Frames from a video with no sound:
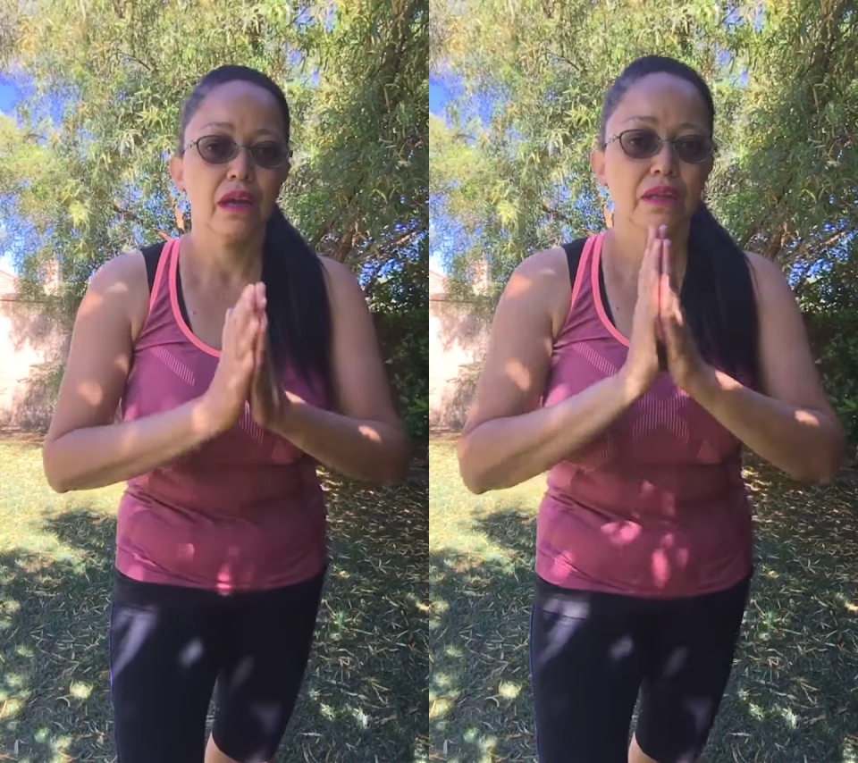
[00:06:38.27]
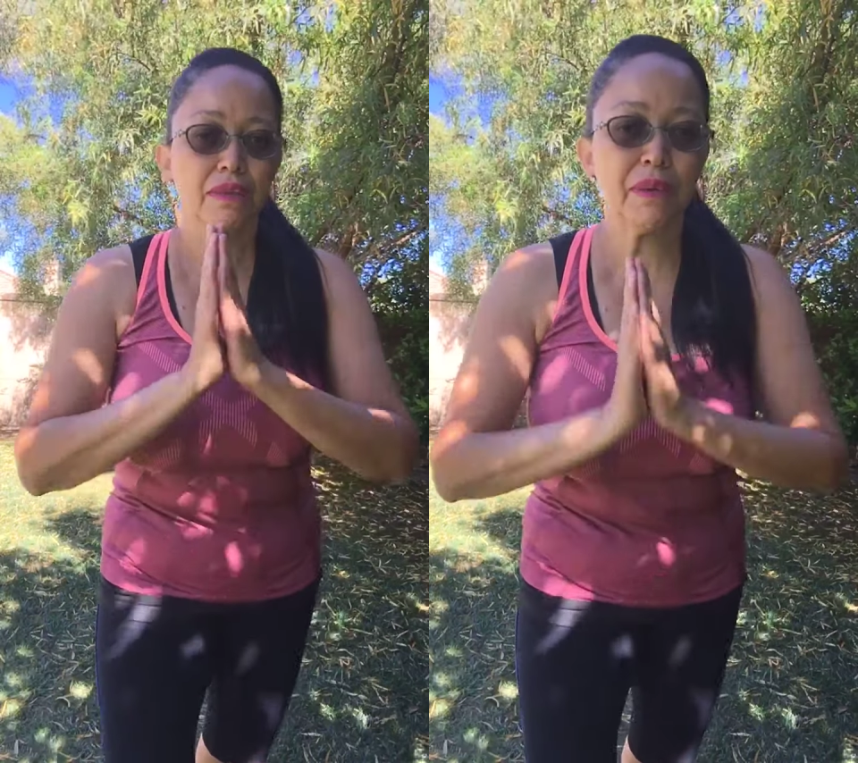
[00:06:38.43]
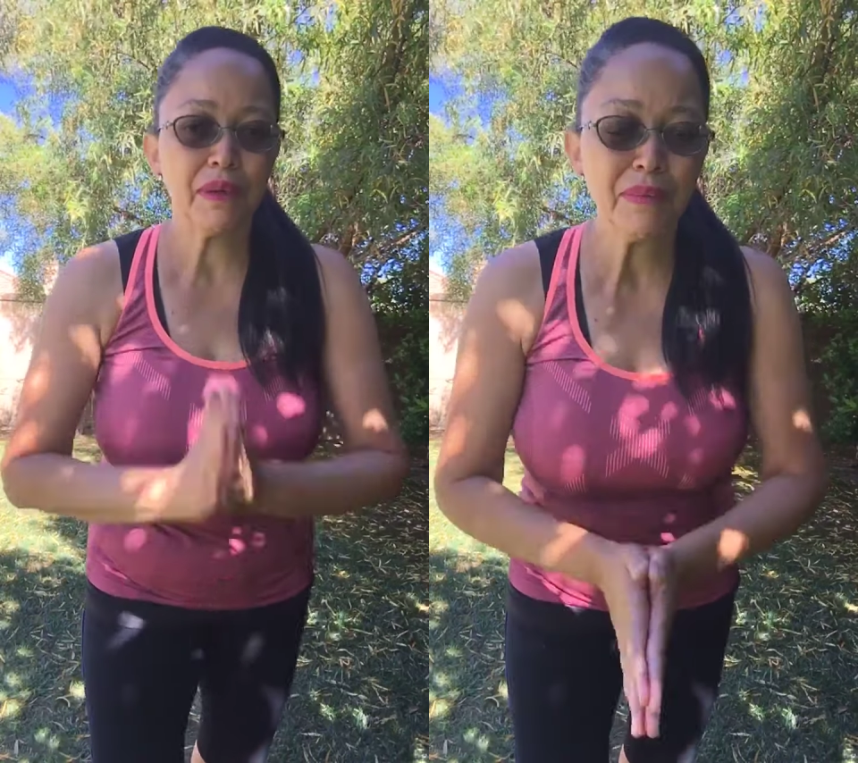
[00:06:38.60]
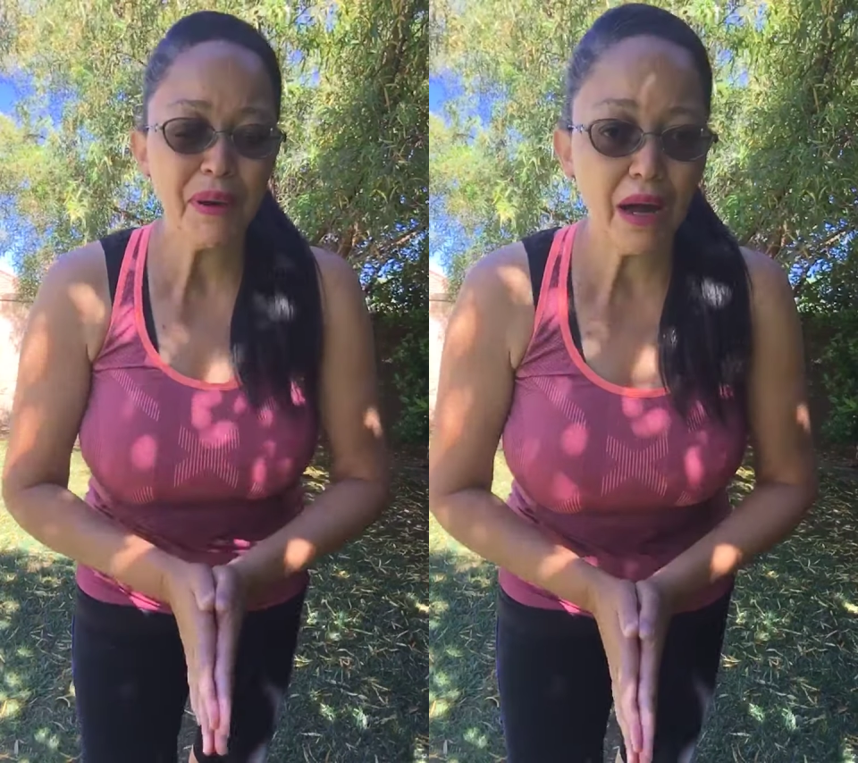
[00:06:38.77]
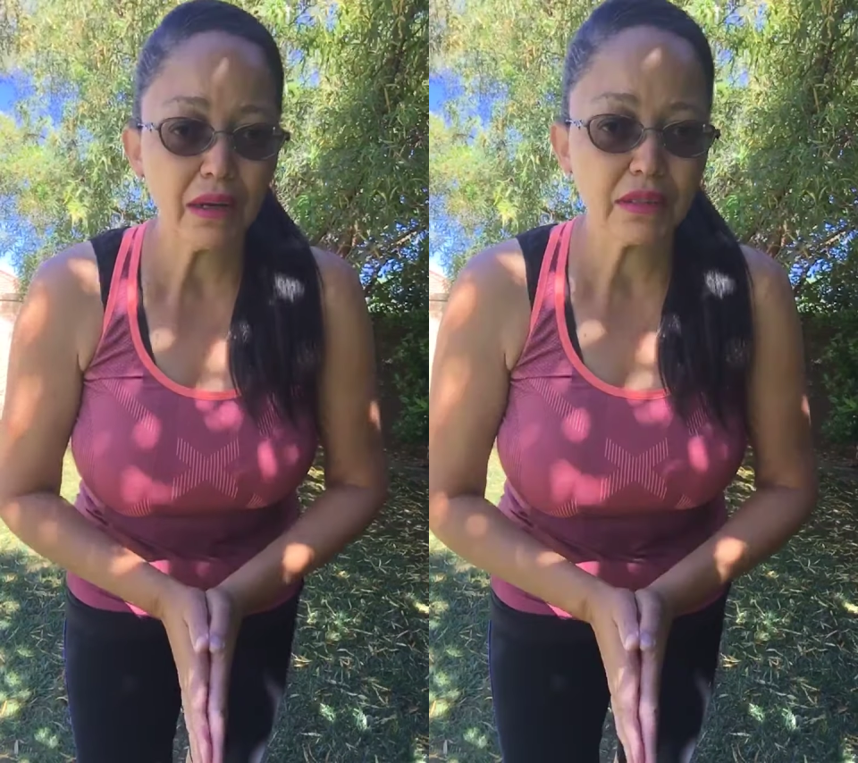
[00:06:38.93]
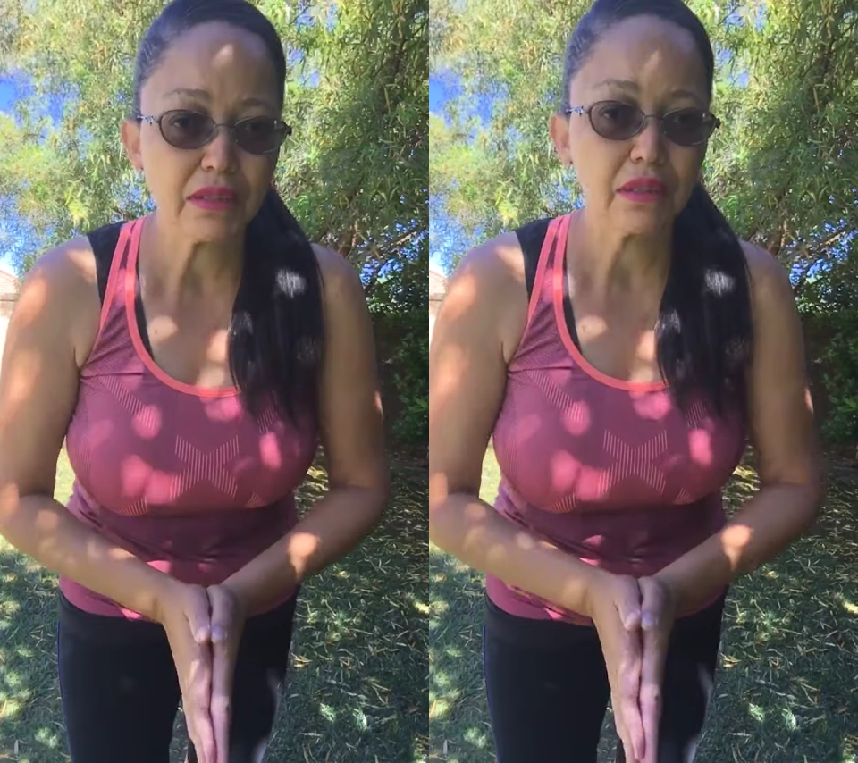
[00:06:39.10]
20
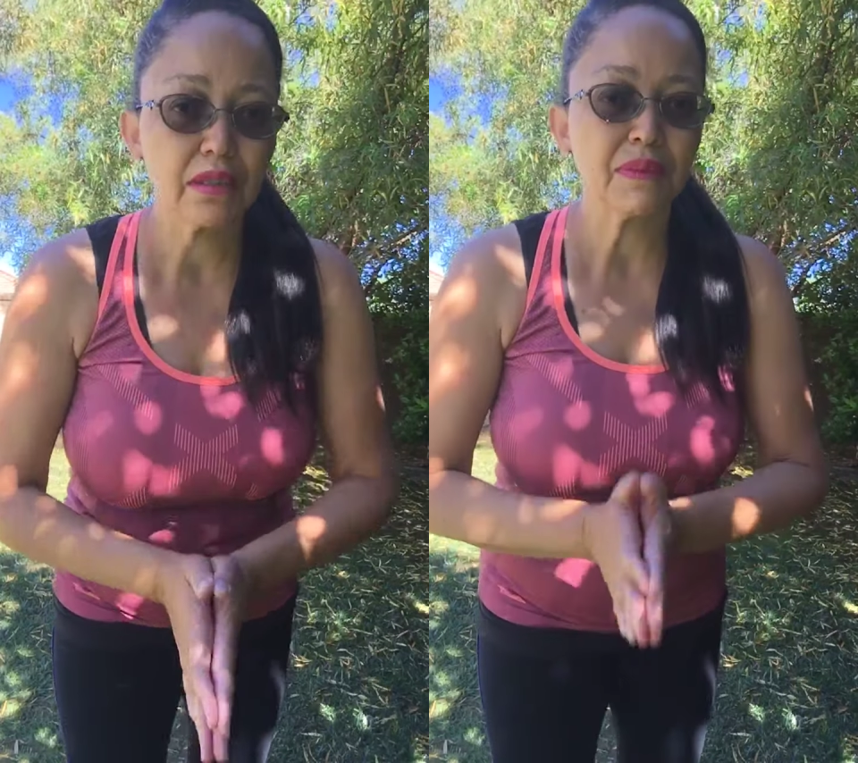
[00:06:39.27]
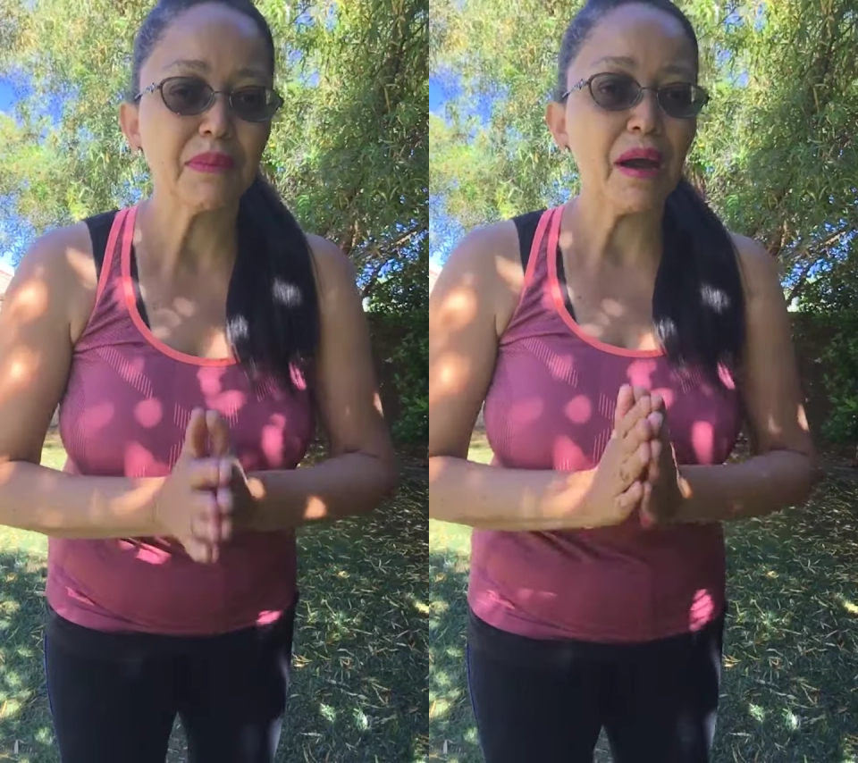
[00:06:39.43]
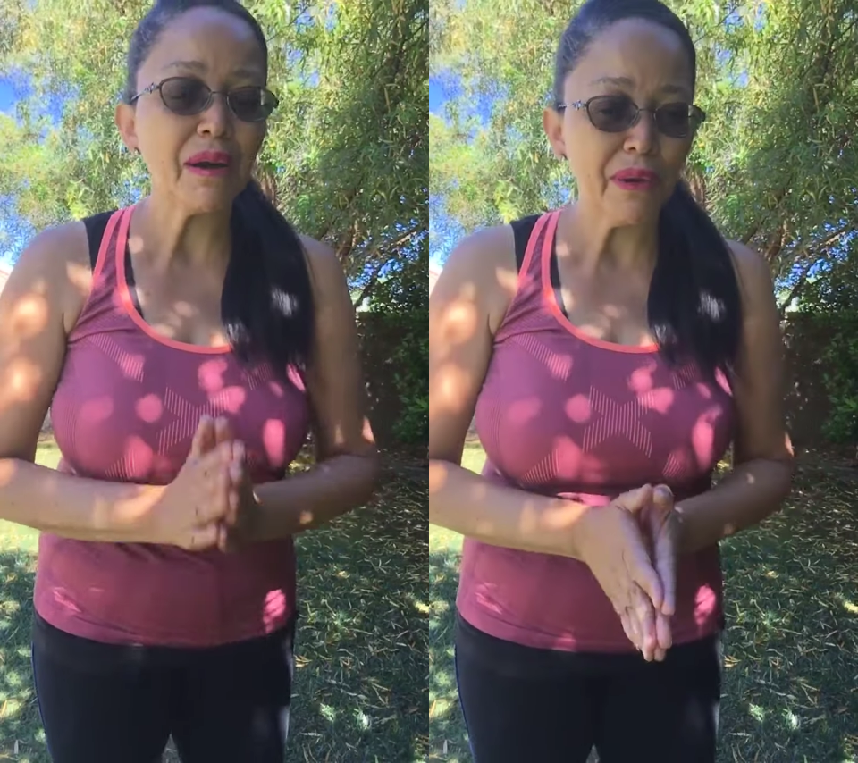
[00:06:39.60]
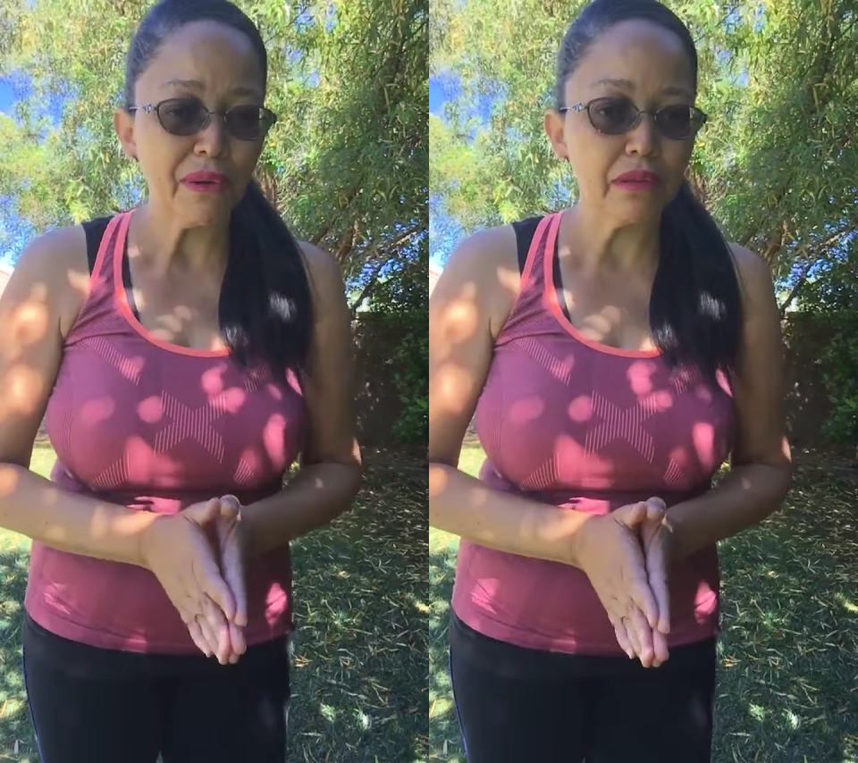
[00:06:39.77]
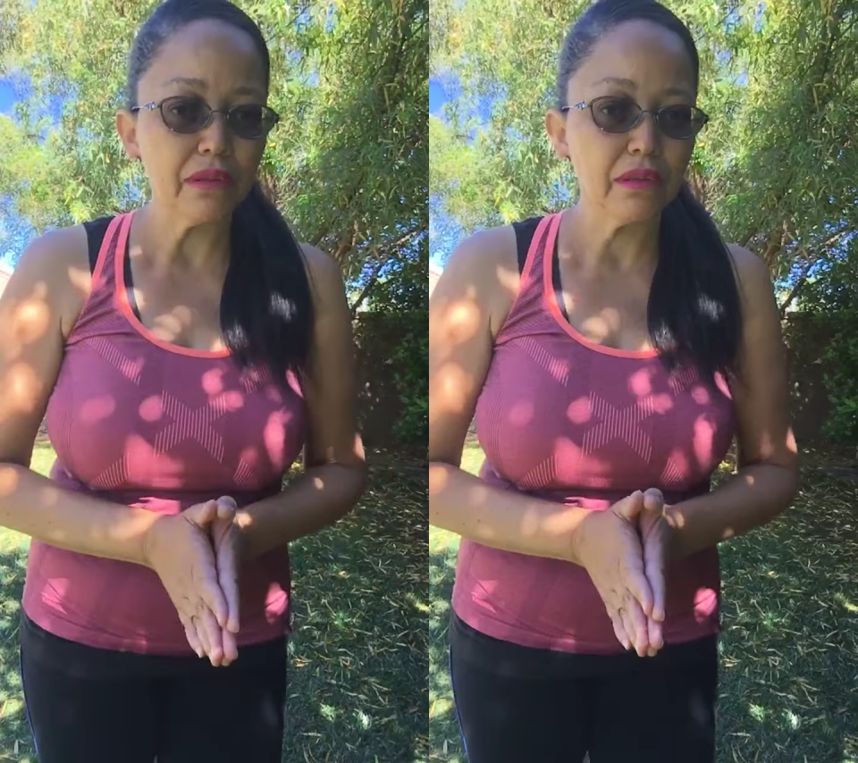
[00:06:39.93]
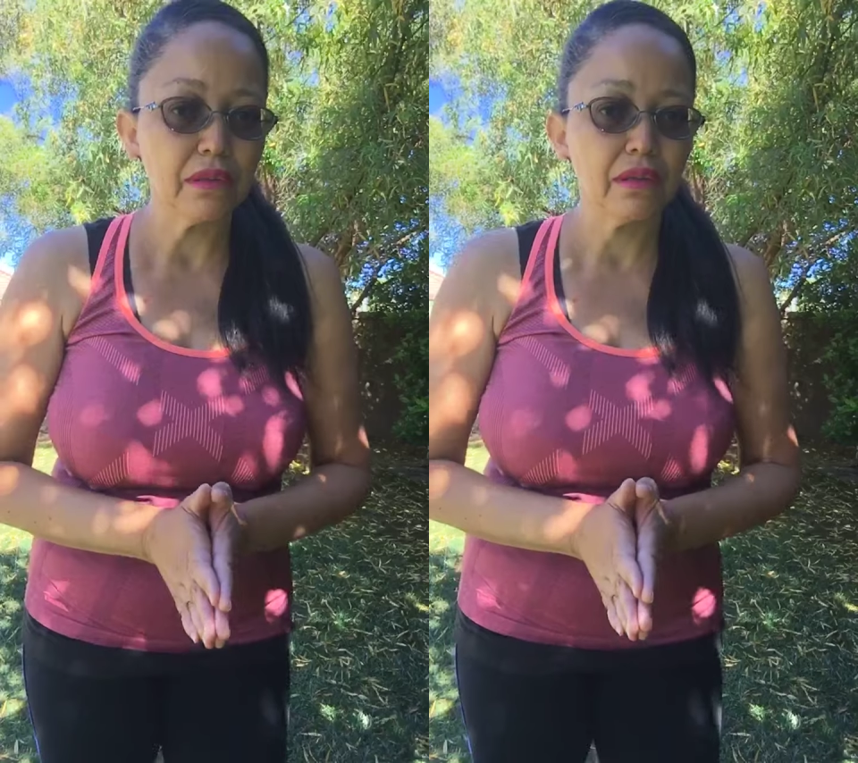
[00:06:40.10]
pounds is my goal